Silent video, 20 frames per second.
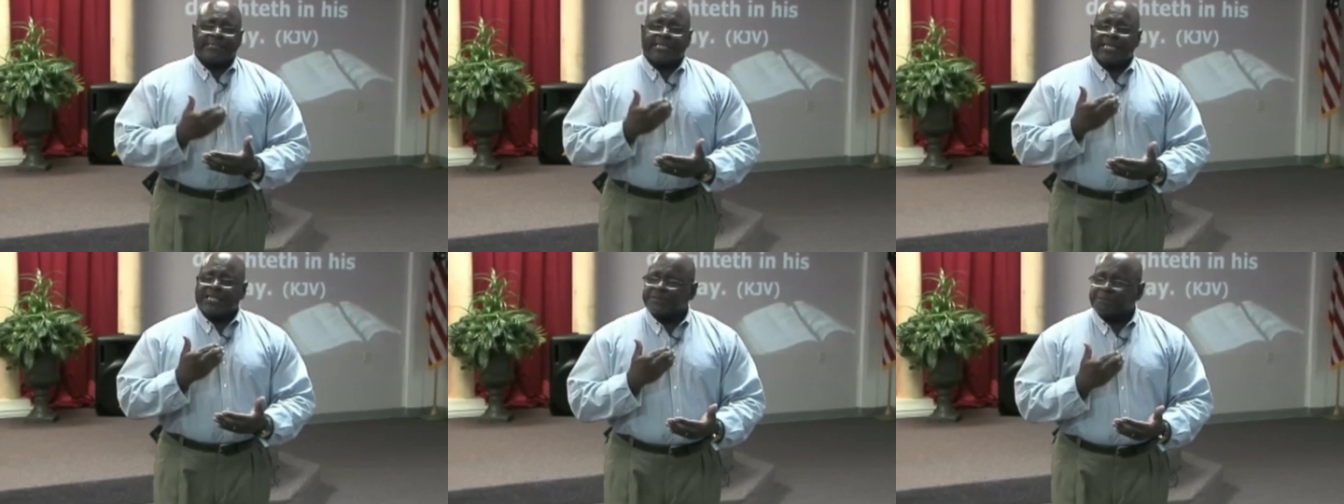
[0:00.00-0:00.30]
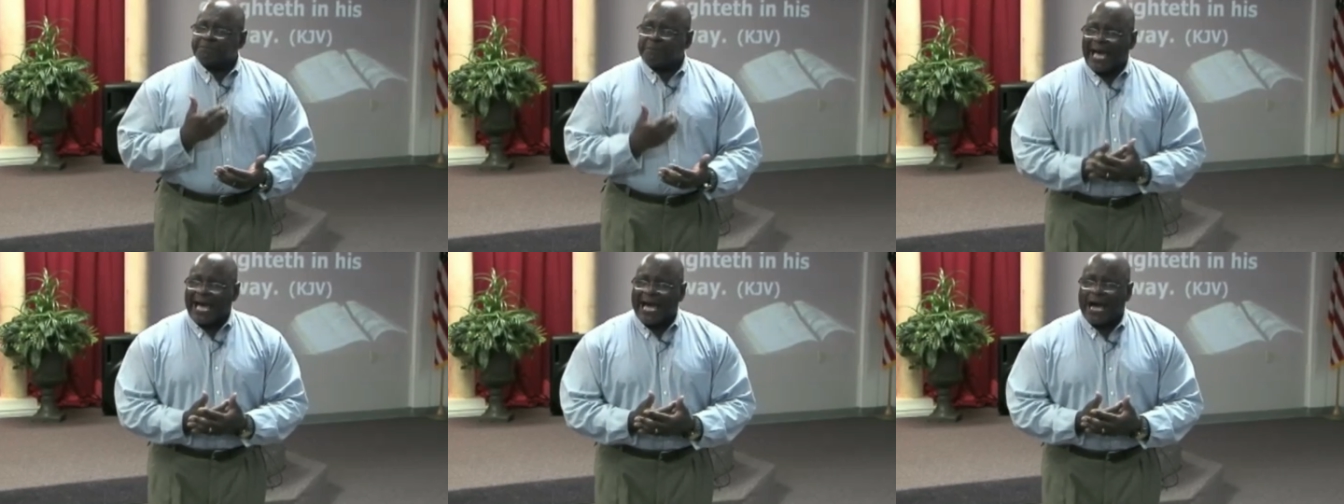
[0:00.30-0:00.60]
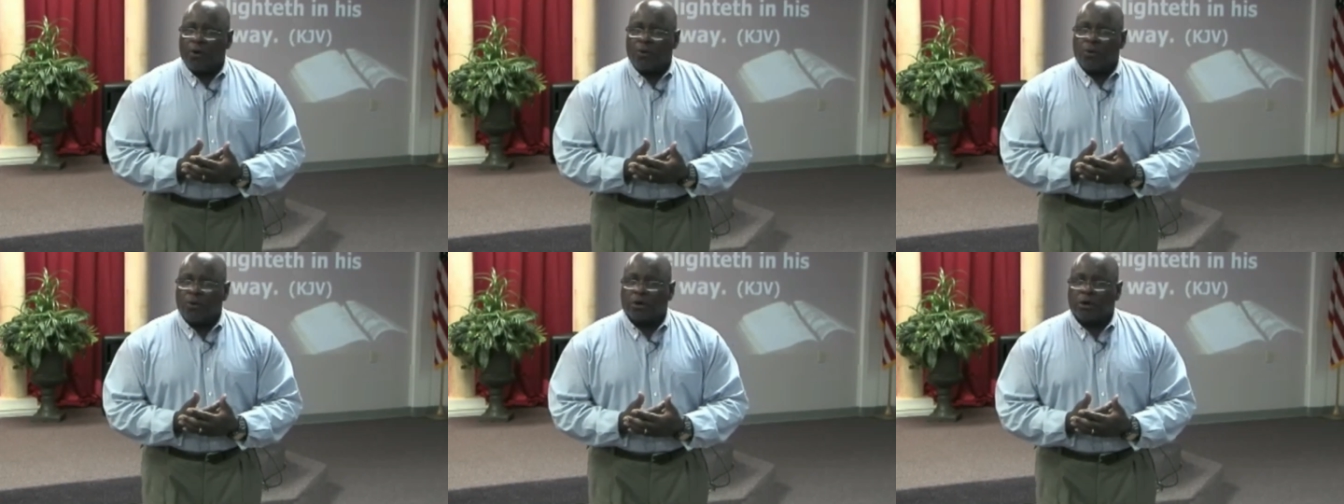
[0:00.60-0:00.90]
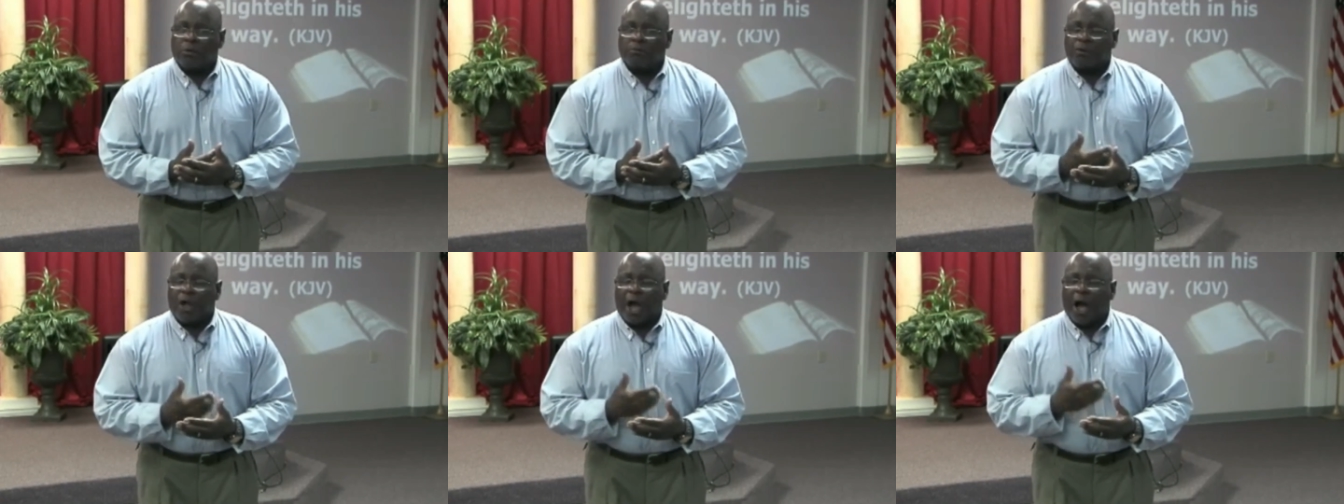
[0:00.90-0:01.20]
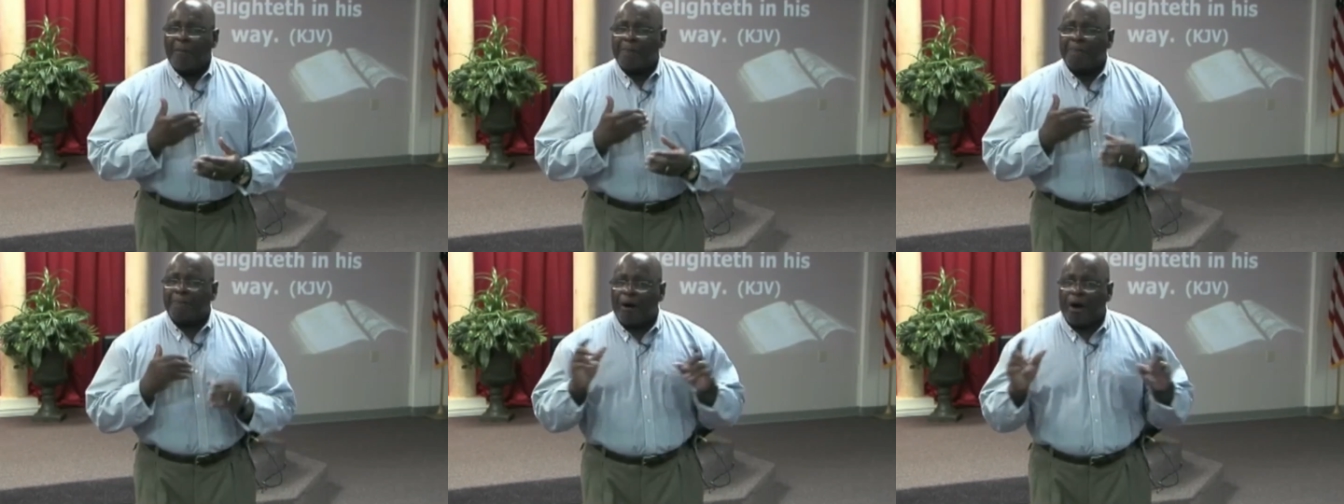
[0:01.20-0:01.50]
his power
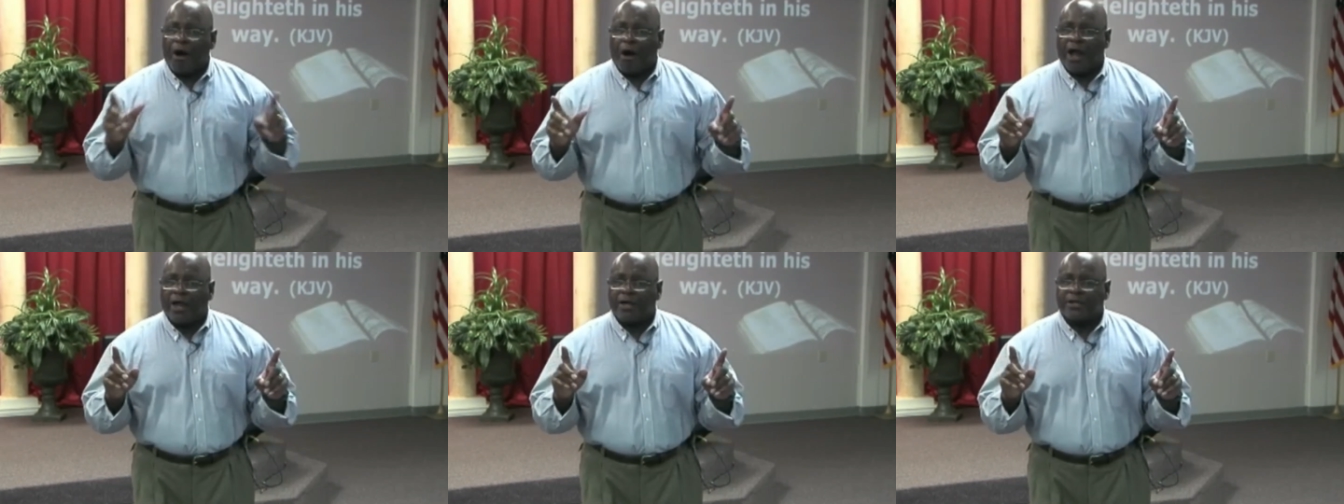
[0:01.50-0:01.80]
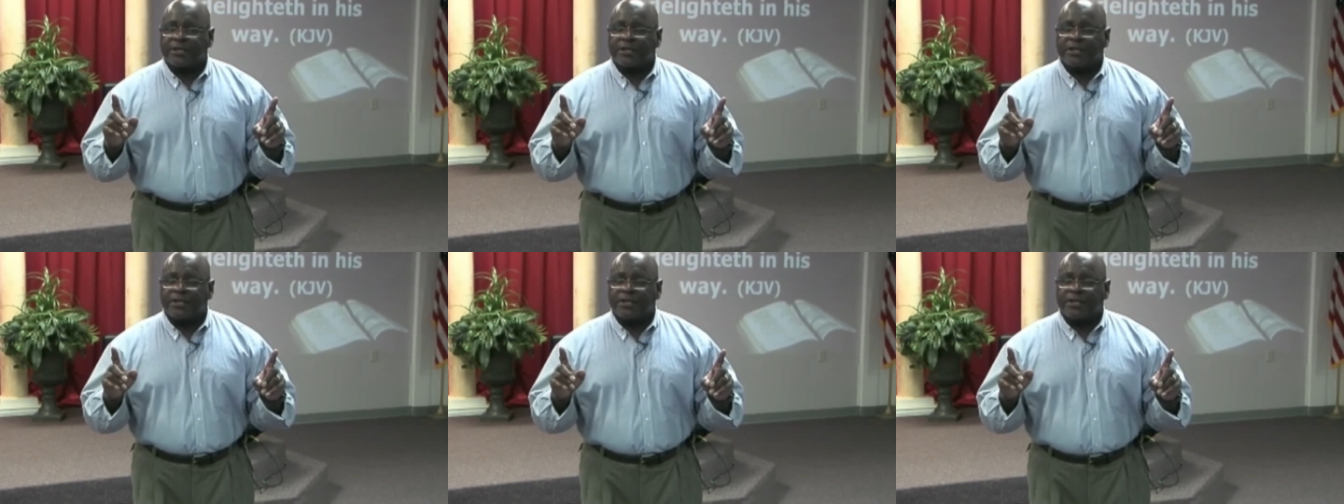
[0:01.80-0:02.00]
apart